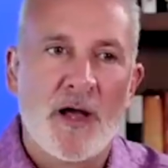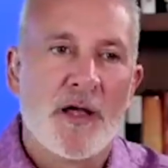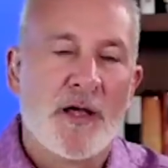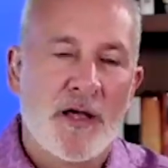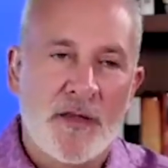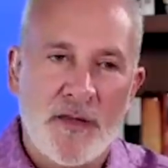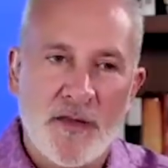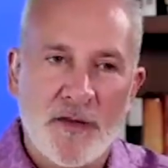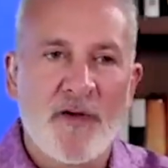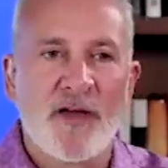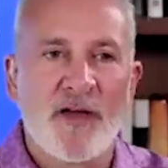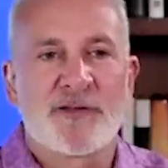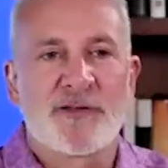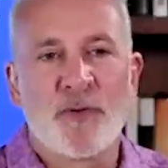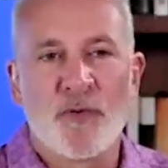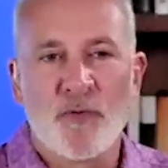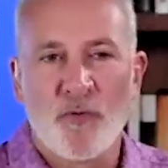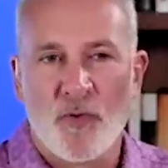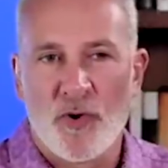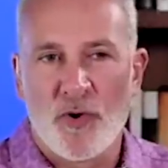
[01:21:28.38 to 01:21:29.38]
in the
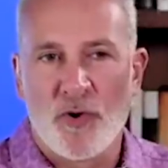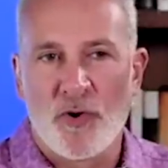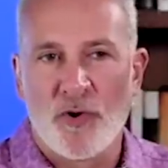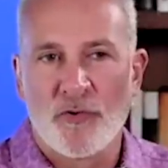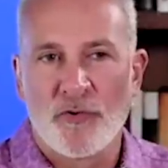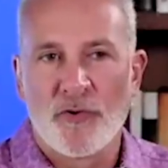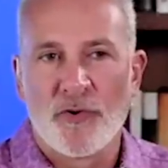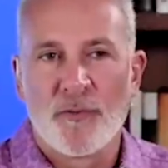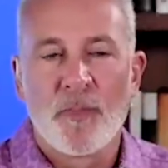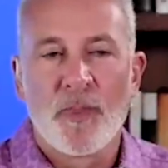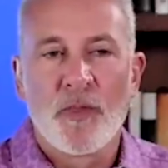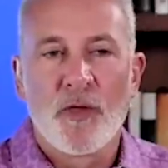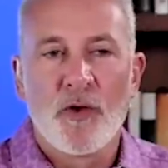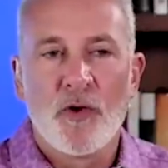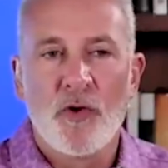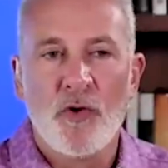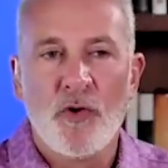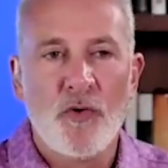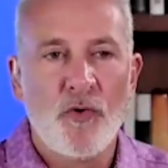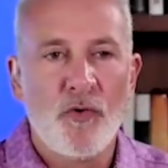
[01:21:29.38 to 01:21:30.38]
investment world
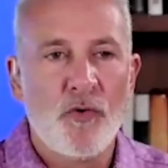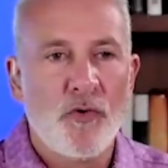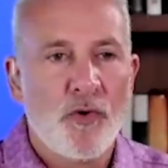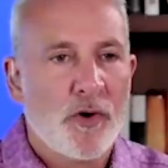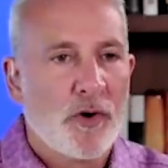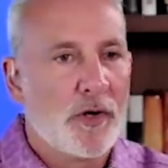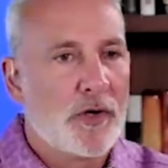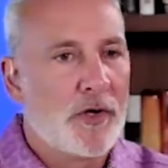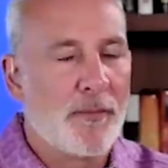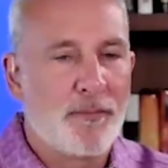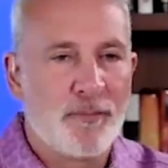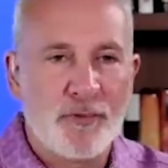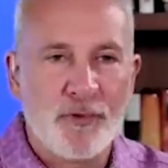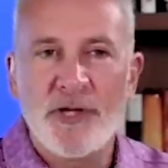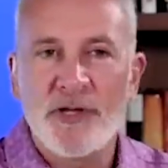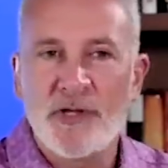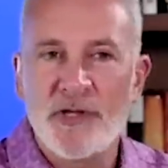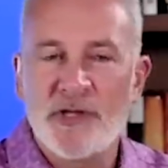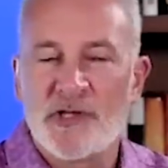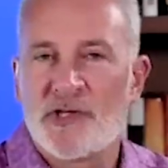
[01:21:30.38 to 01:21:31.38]
who
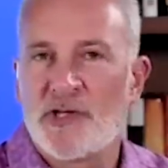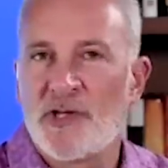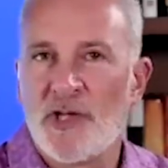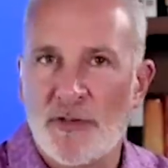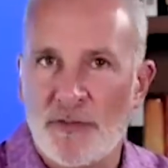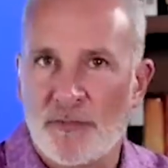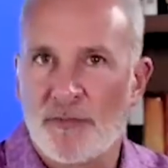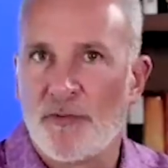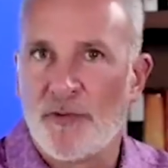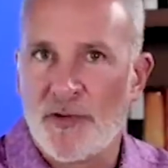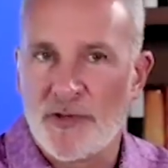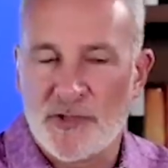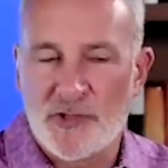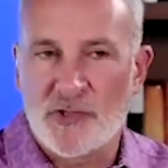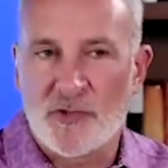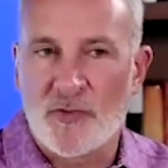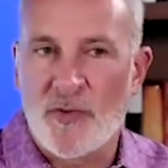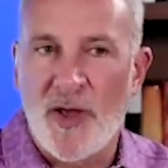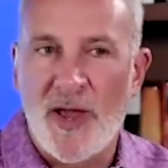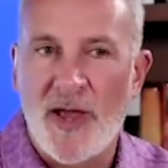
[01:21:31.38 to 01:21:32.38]
completely see through this
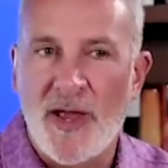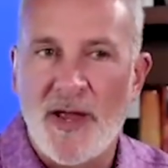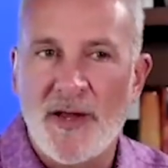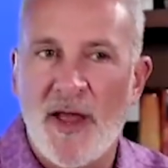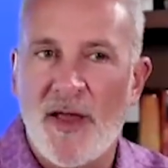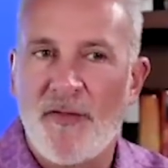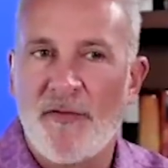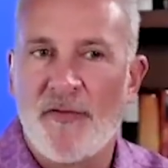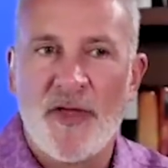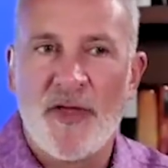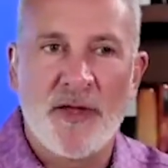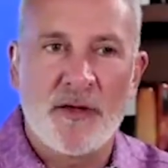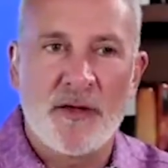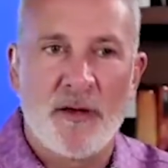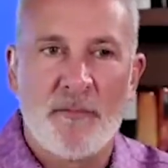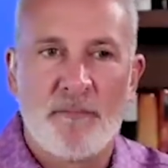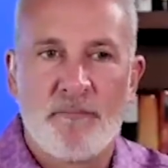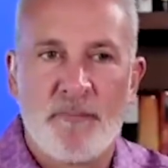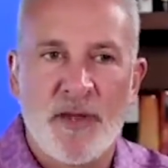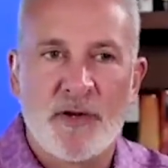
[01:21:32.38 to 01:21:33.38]
charade and think
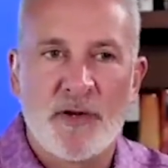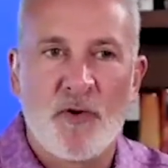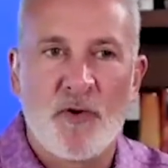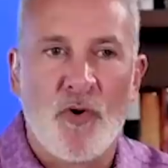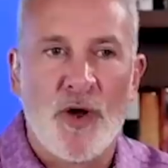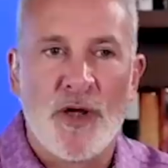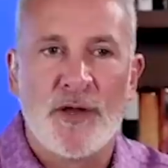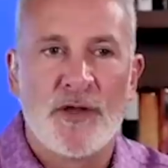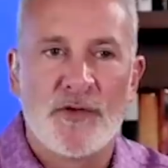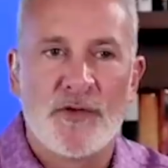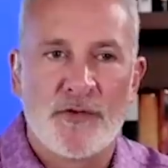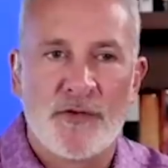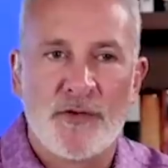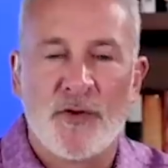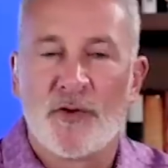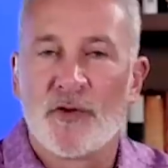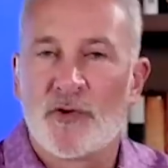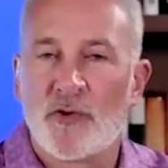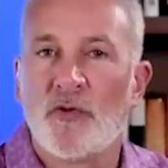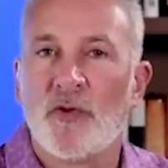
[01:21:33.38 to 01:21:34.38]
Bitcoin is,
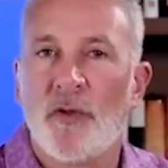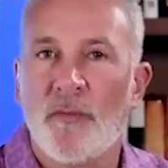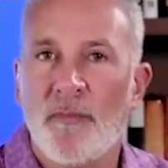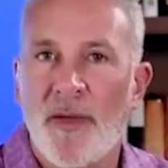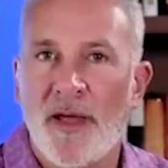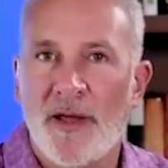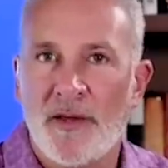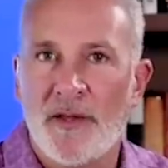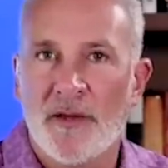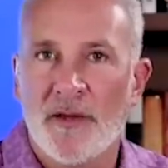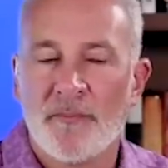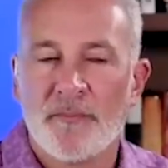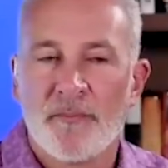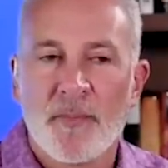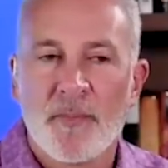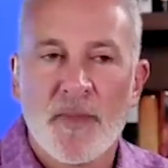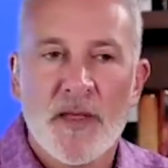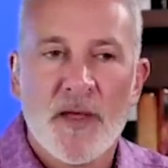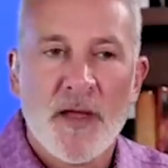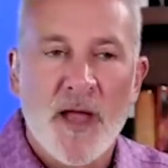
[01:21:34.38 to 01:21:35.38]
a tulip mania.
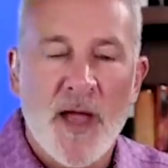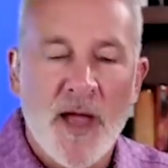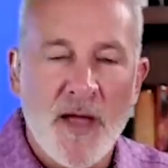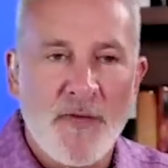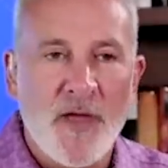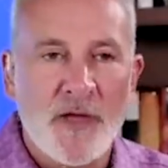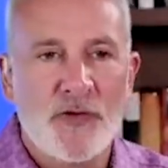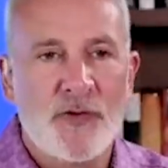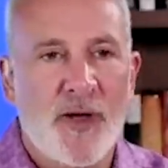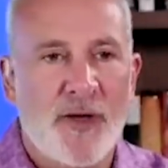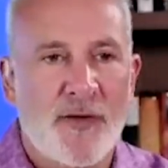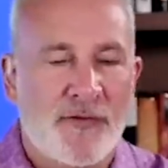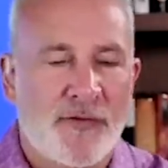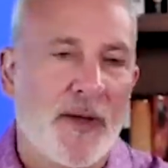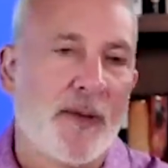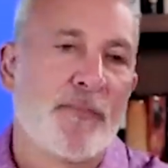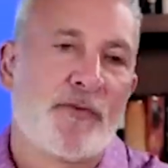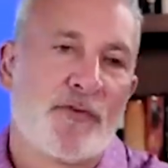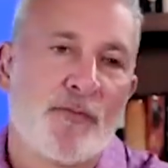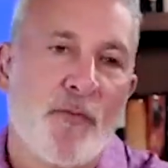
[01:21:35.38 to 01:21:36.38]
And then you have
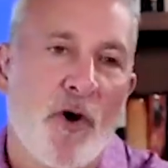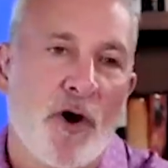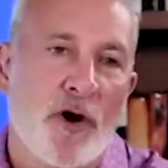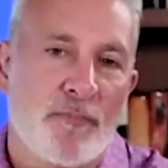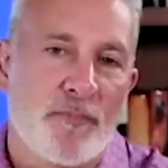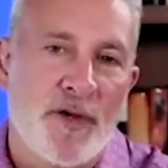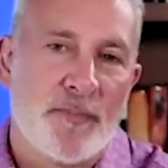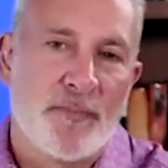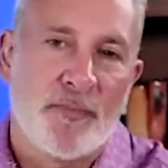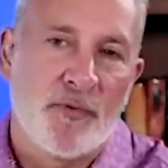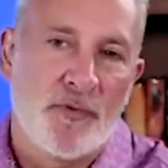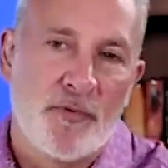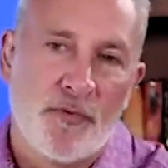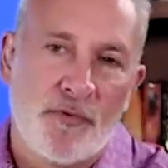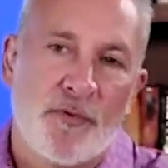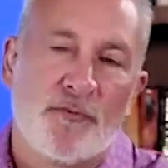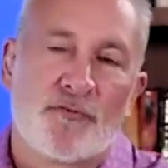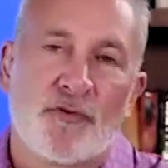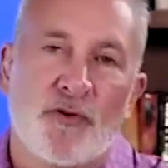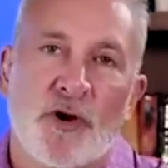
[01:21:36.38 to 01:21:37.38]
some smart people
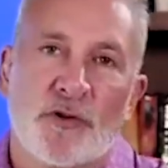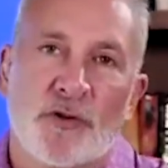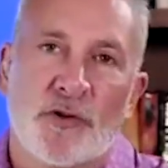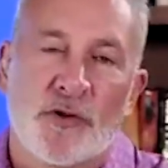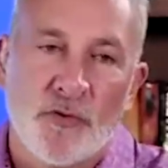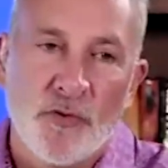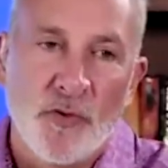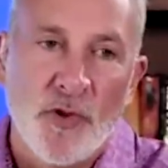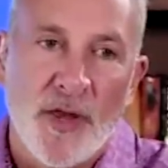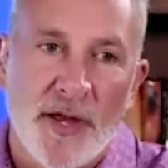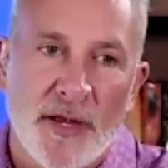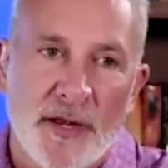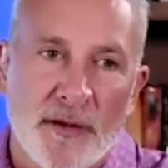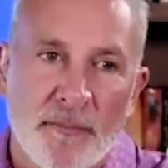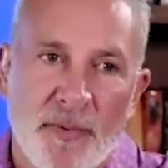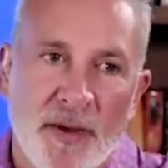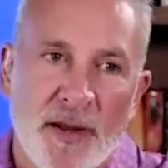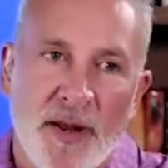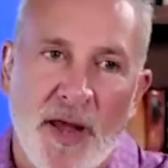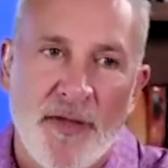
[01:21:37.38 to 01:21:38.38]
who have drunk the Kool-Aid.
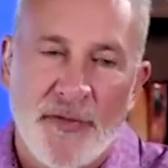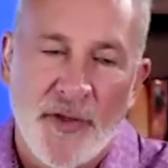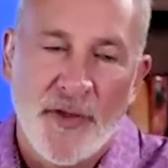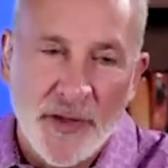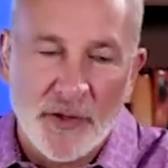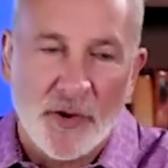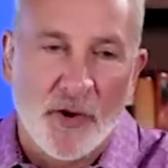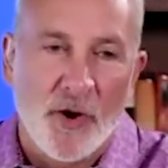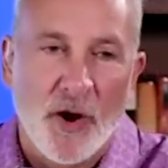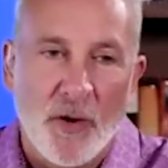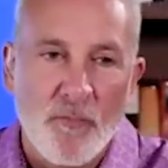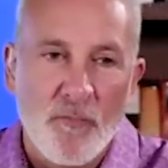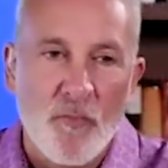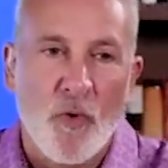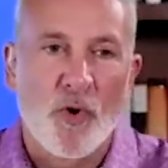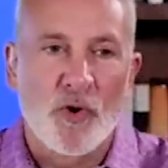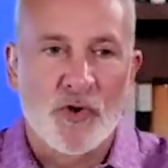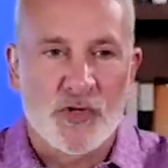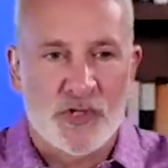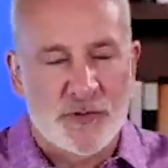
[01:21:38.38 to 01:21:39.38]
But I think there are
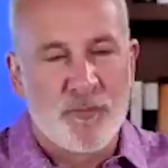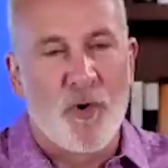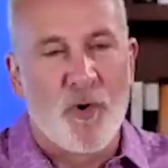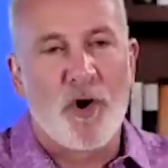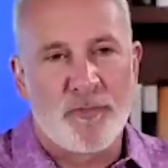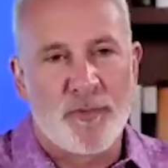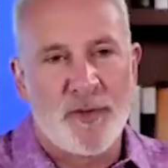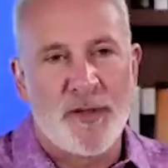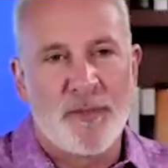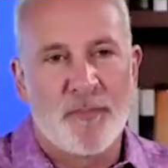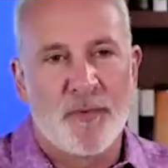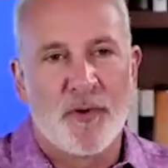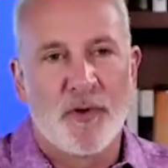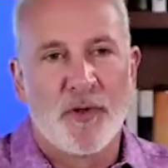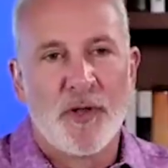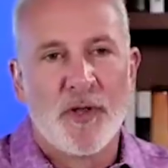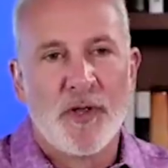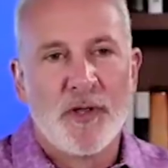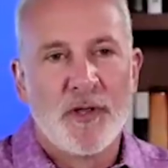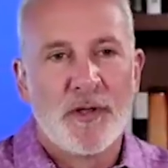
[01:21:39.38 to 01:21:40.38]
more smart
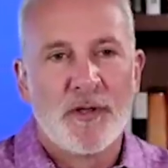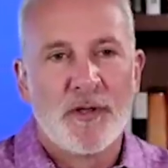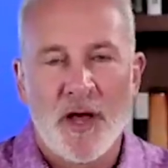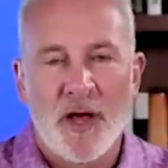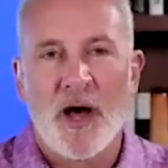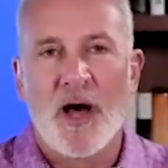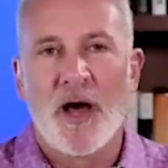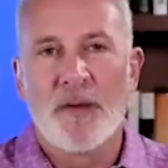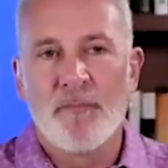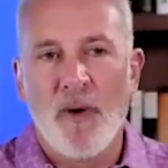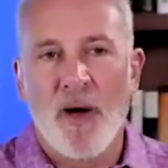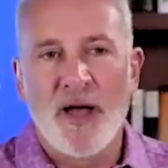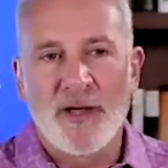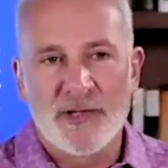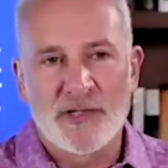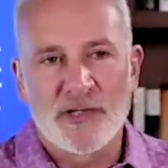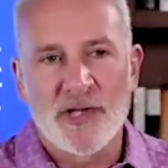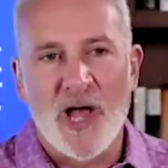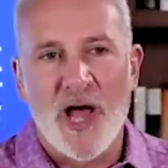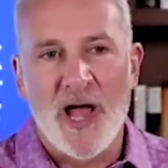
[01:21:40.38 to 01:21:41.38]
people on my
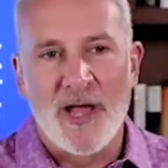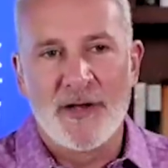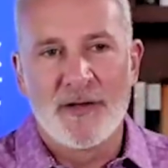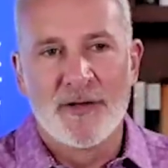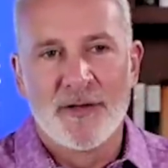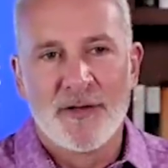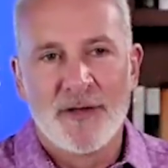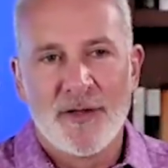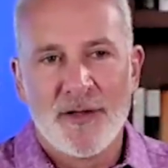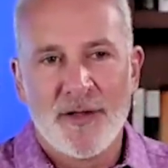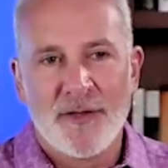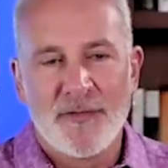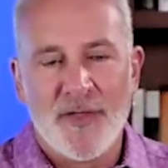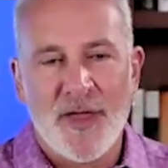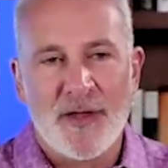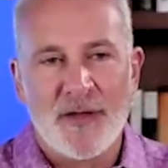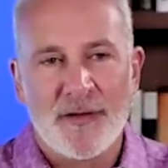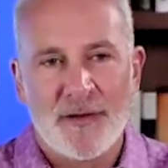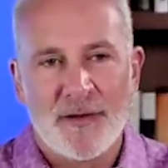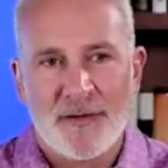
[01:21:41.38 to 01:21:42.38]
side
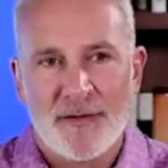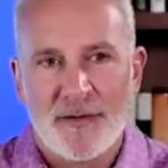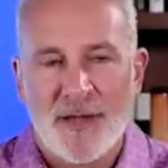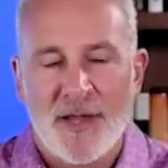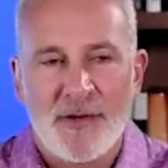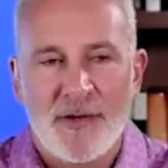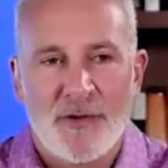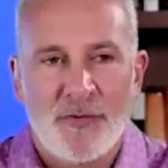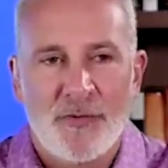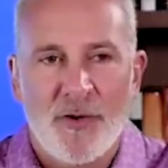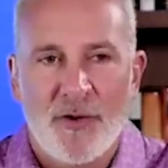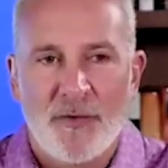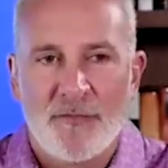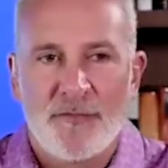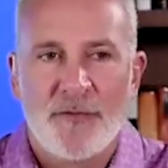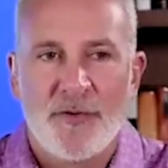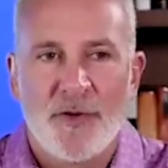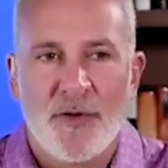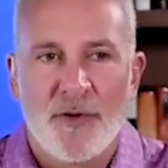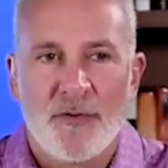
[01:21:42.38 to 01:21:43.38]
than who have,
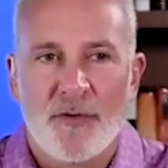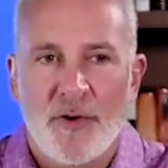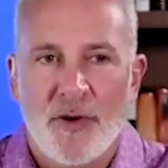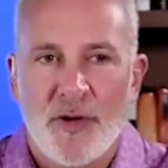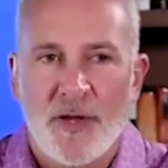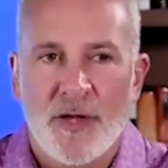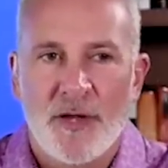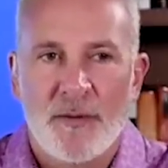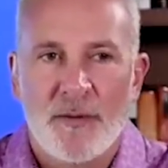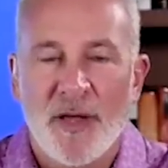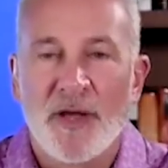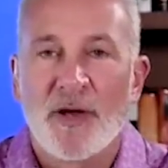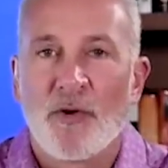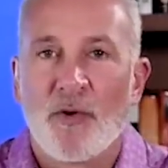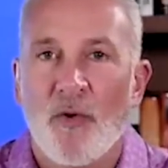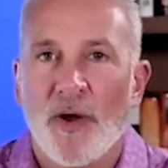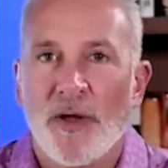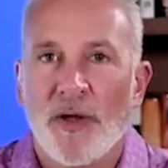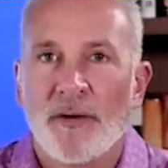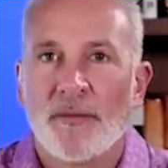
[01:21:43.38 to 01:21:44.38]
in
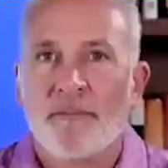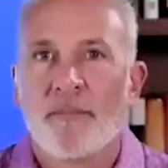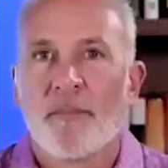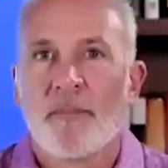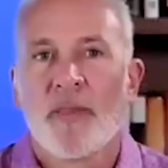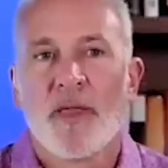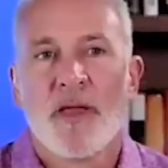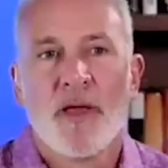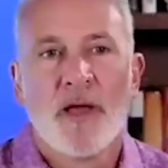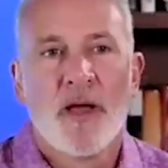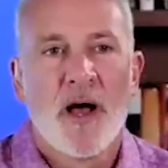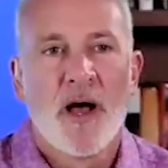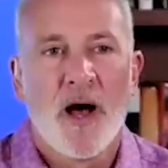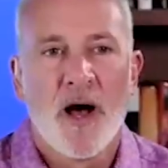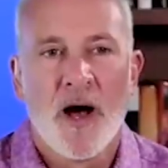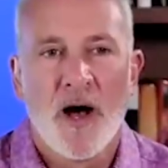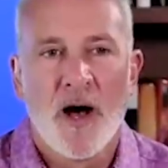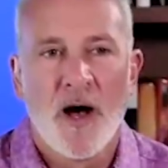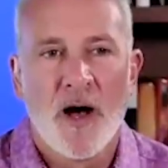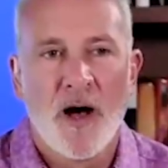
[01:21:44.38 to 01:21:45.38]
Bitcoin.
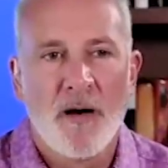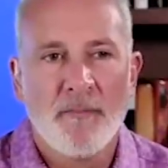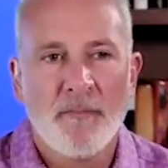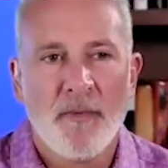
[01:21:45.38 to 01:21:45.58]
I